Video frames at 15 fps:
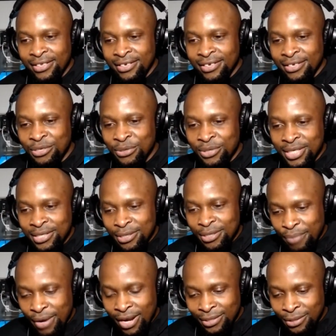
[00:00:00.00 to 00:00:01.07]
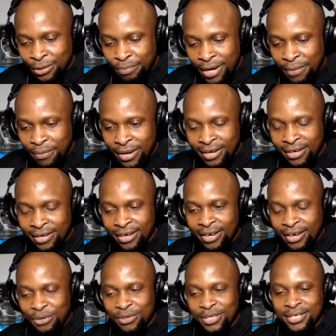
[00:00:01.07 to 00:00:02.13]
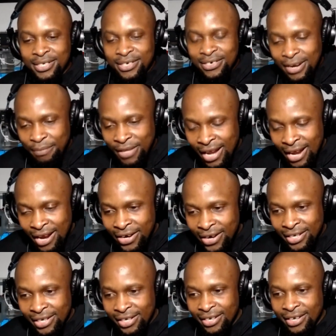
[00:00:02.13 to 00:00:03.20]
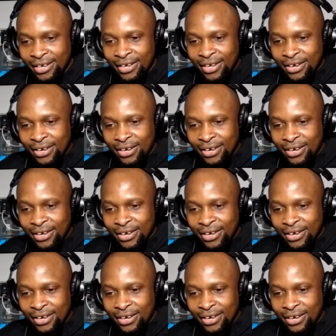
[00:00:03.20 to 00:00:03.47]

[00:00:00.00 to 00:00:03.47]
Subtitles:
It uses the Sparkplug to describe the hierarchy,